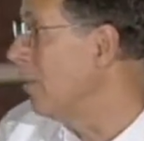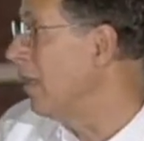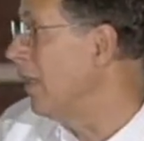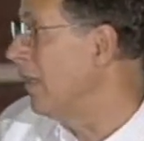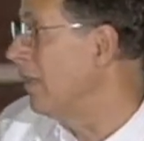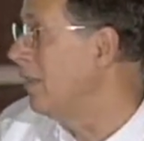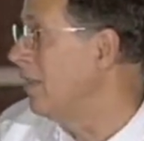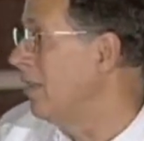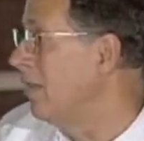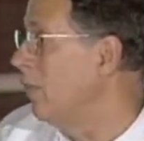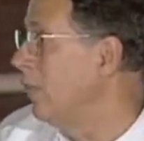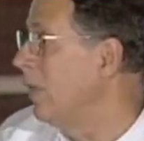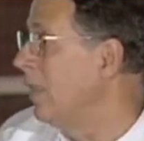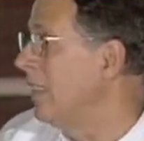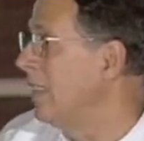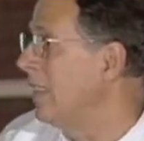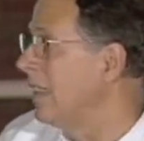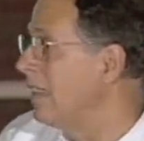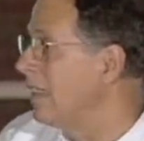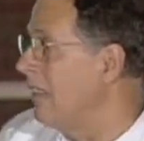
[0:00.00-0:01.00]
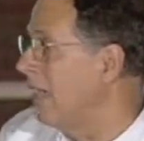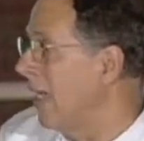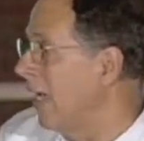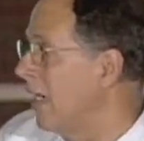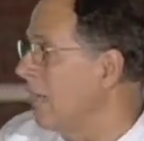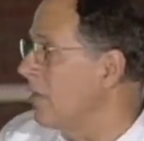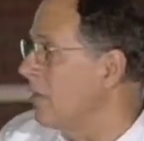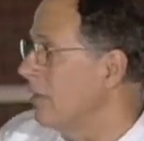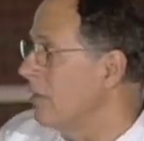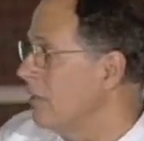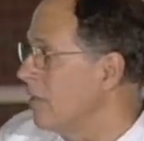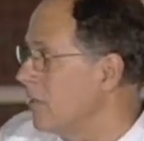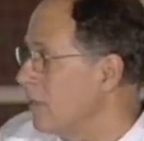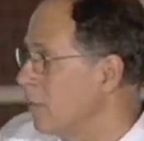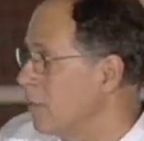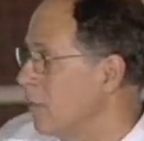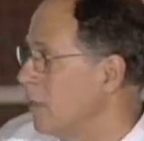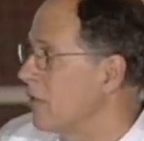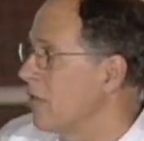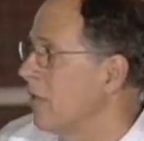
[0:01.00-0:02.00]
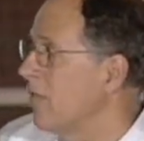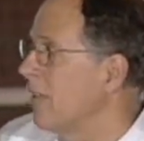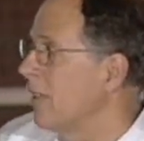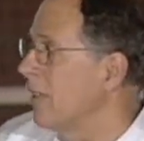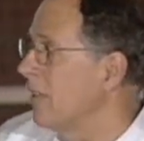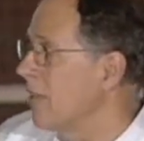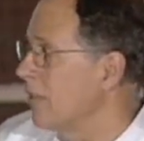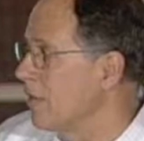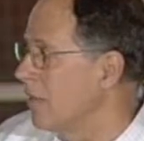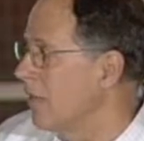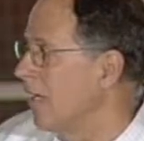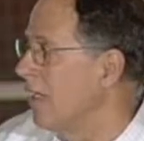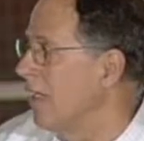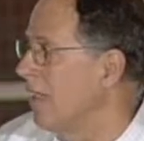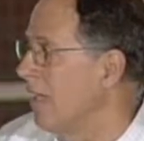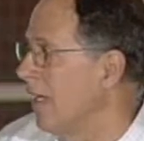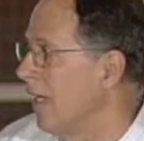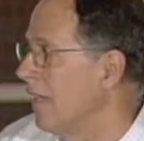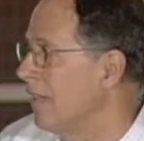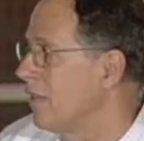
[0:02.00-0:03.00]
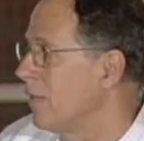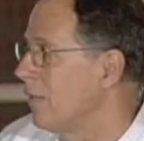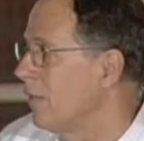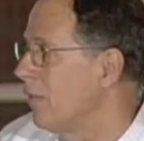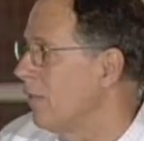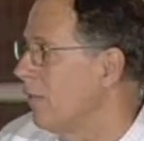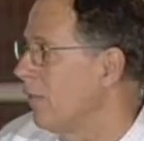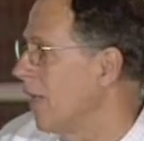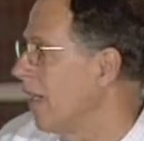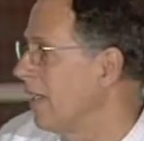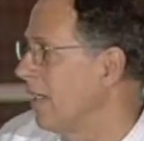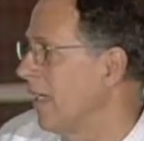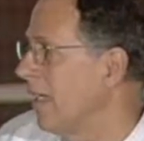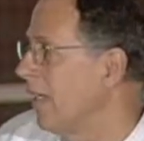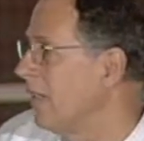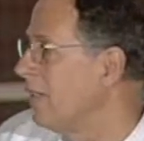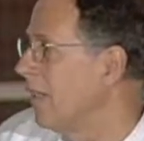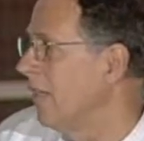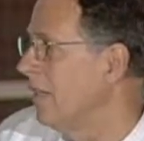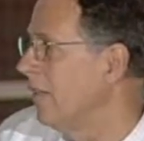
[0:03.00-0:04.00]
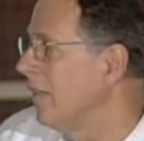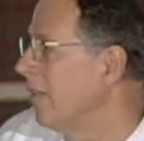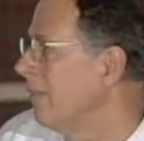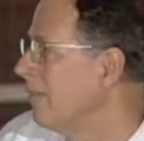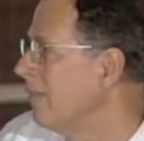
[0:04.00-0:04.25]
but we didn't actually specifically study that, so I can't tell you.